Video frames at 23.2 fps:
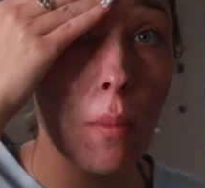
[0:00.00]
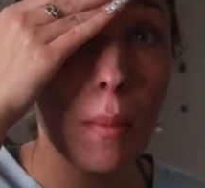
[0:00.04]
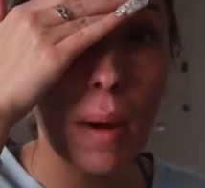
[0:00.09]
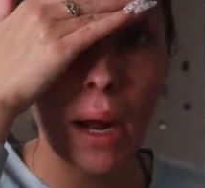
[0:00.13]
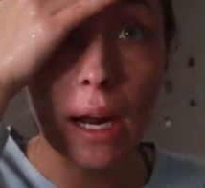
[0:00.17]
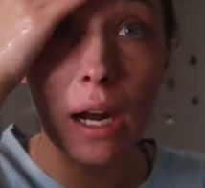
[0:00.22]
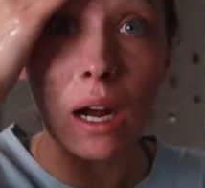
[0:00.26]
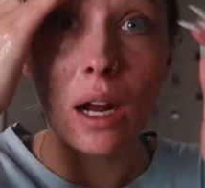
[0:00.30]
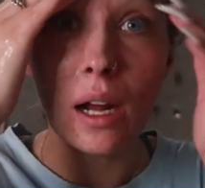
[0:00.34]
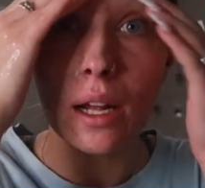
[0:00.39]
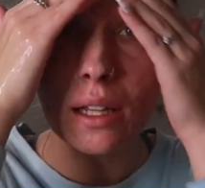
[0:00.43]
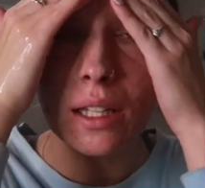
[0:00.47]
Oh
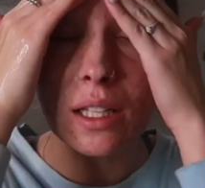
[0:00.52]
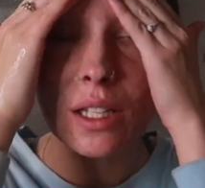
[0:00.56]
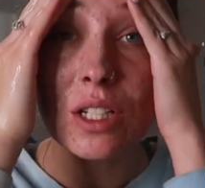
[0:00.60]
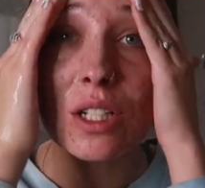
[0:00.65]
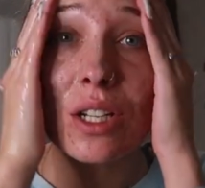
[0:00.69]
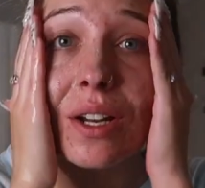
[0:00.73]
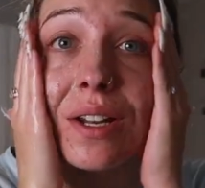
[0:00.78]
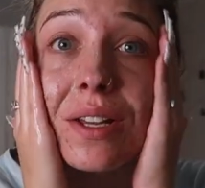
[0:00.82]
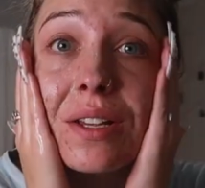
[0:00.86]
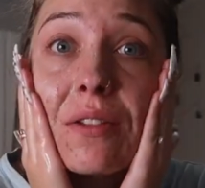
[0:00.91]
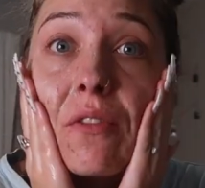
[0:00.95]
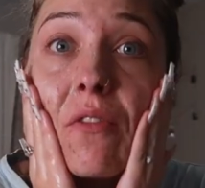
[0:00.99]
my god, this
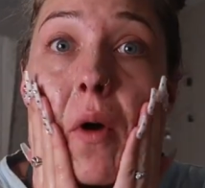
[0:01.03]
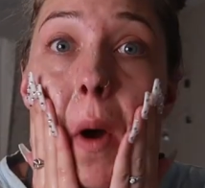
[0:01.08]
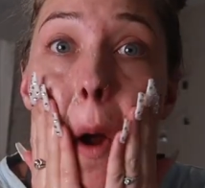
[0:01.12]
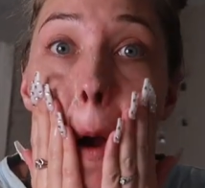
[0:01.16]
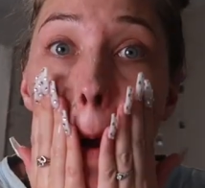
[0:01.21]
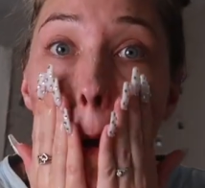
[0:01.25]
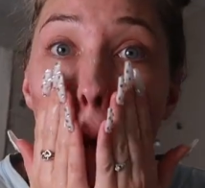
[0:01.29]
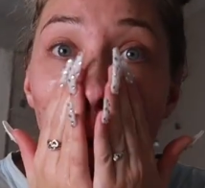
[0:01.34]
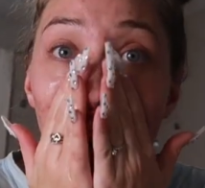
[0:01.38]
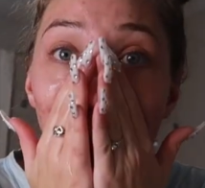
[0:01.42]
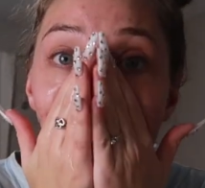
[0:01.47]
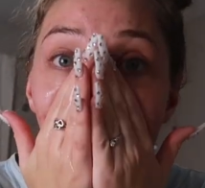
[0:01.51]
shit is
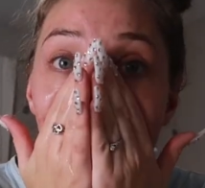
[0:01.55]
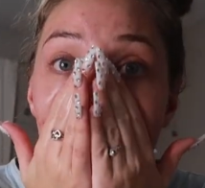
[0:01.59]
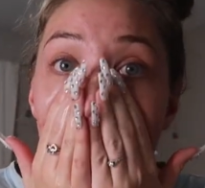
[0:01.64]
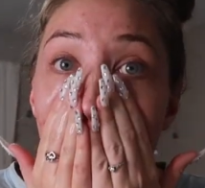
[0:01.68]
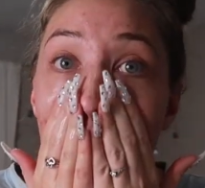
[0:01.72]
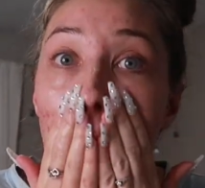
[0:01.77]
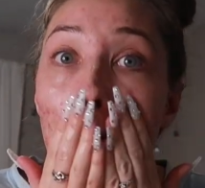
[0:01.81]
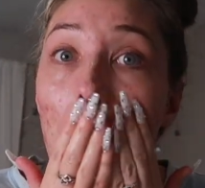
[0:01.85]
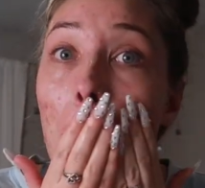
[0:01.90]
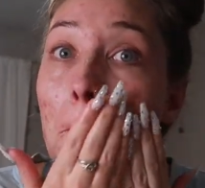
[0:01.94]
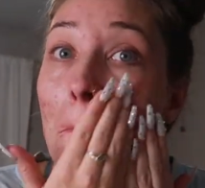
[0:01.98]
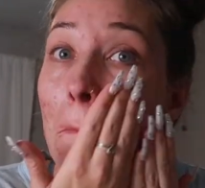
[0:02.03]

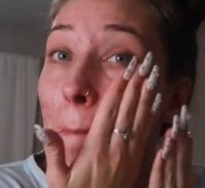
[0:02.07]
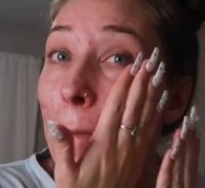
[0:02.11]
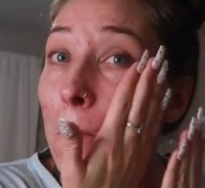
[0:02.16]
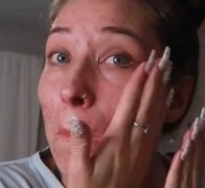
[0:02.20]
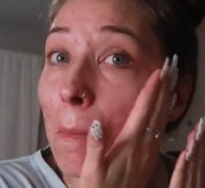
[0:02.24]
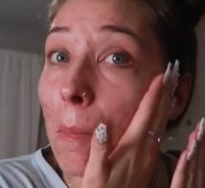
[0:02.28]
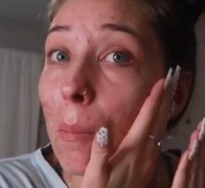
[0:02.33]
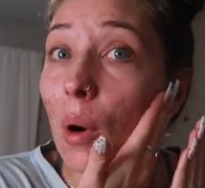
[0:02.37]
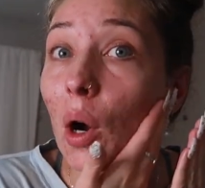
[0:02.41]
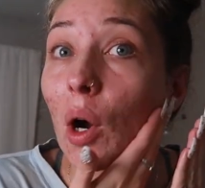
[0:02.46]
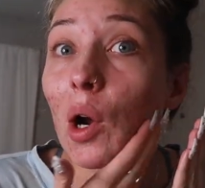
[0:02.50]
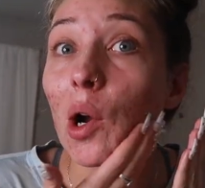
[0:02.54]
fucking
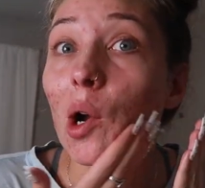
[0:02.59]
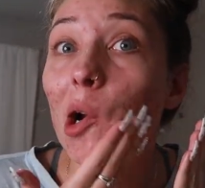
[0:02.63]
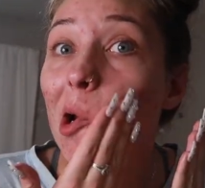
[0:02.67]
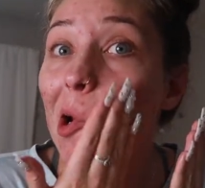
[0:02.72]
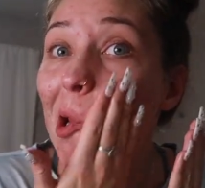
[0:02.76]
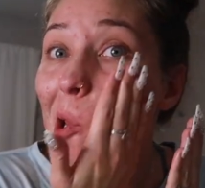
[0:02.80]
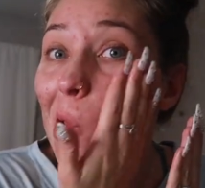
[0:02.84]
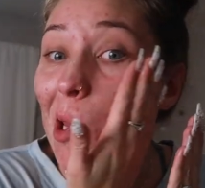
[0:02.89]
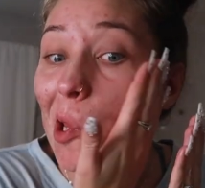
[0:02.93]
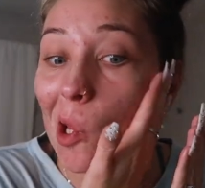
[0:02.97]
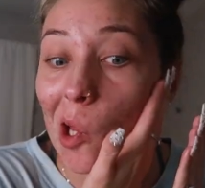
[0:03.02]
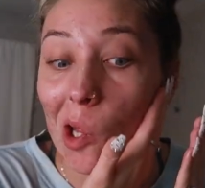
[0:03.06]

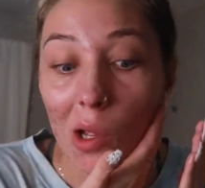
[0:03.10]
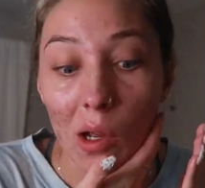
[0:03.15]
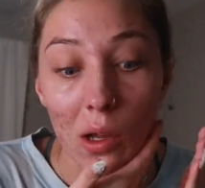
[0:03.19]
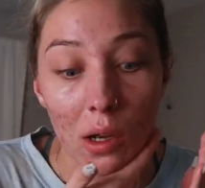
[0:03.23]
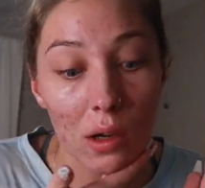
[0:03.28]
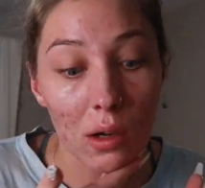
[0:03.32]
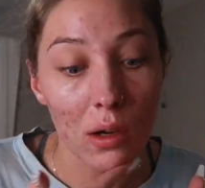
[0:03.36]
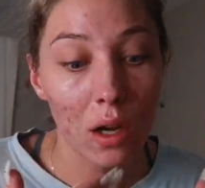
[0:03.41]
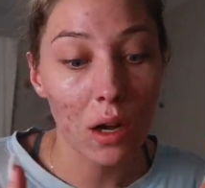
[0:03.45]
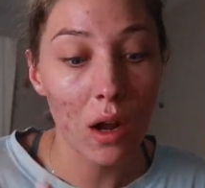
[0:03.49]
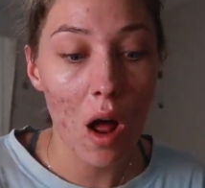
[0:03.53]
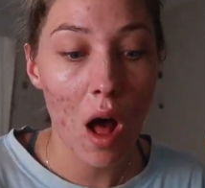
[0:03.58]
burning.
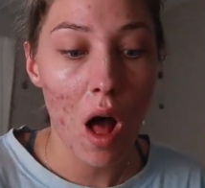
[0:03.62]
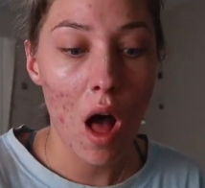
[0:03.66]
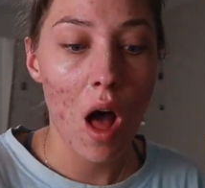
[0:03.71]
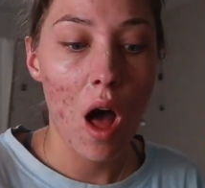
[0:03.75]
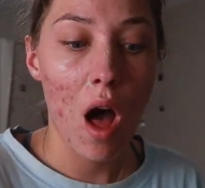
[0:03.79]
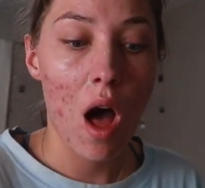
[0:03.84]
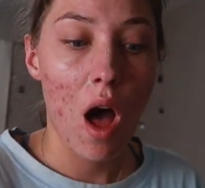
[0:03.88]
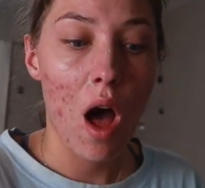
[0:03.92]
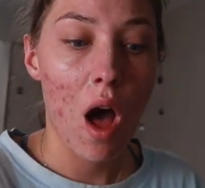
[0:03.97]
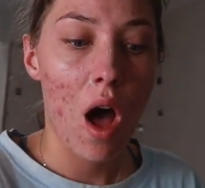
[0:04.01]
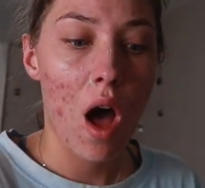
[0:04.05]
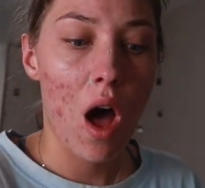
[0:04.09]

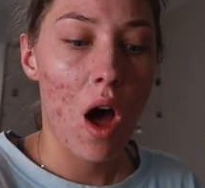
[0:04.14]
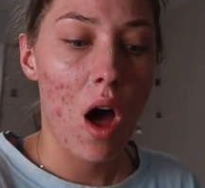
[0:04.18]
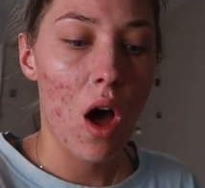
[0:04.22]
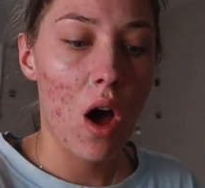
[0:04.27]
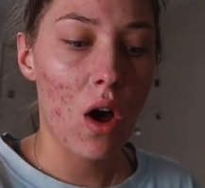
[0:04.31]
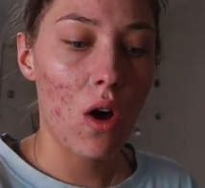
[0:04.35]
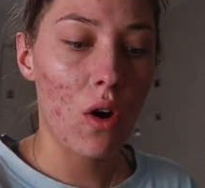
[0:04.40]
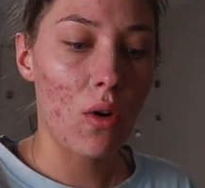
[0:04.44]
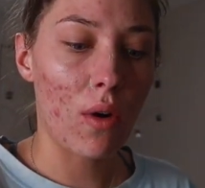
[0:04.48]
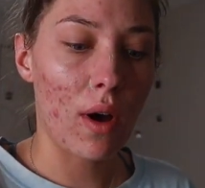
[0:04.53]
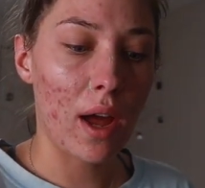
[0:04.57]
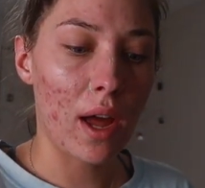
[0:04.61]

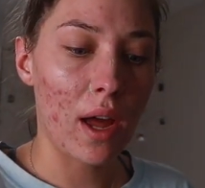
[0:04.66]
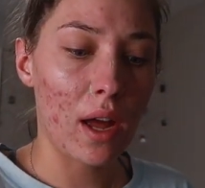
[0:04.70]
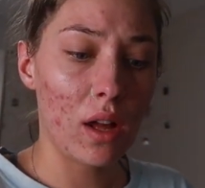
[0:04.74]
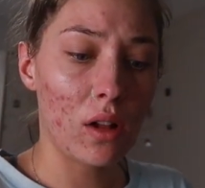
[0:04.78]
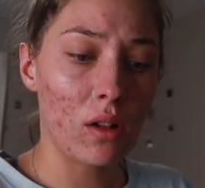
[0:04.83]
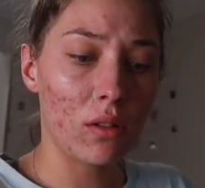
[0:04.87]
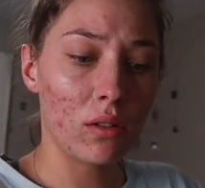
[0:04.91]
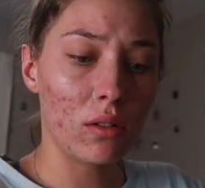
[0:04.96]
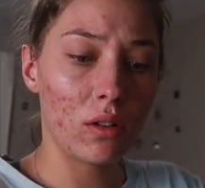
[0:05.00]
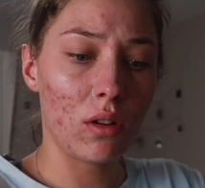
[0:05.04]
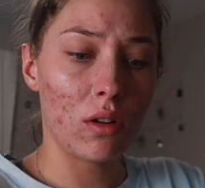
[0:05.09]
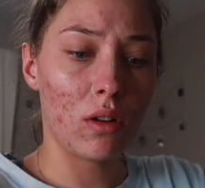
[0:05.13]
Oh
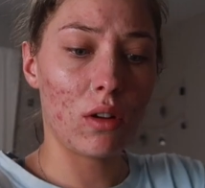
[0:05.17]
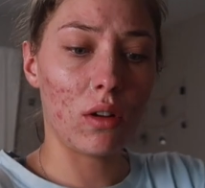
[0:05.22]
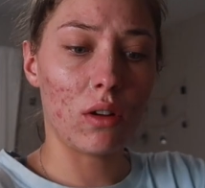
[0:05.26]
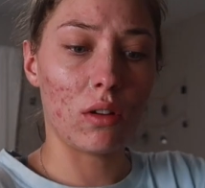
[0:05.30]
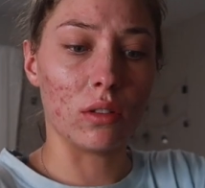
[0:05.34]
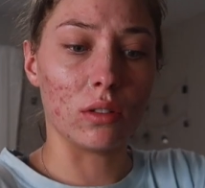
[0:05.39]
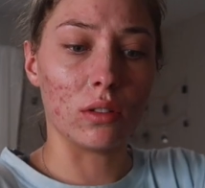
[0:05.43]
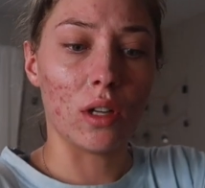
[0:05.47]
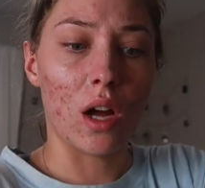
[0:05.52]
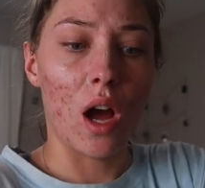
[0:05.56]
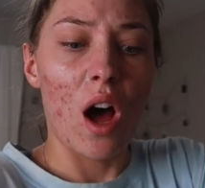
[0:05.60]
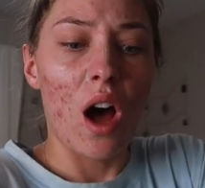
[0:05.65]
hell
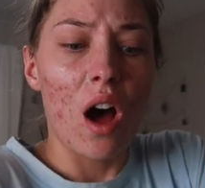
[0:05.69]
no.